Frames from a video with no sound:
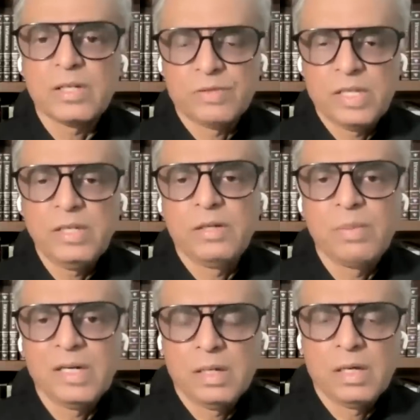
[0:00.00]
of the Indian
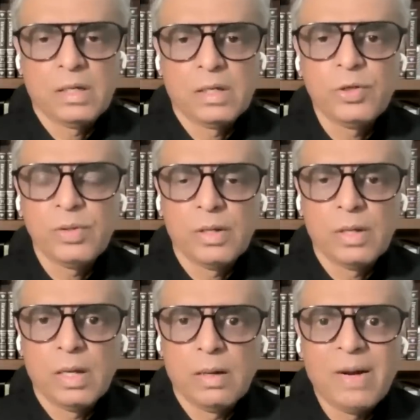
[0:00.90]

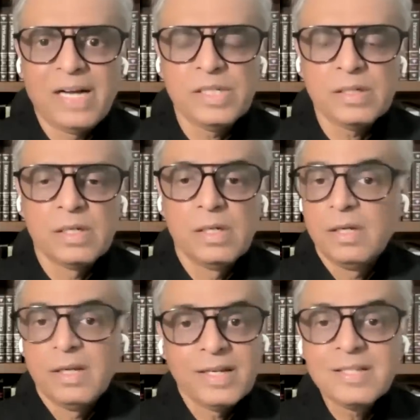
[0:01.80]
budget,
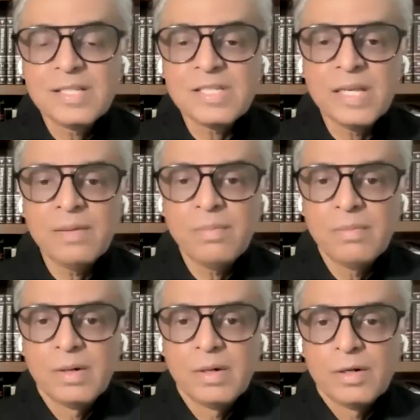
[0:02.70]
it's the same.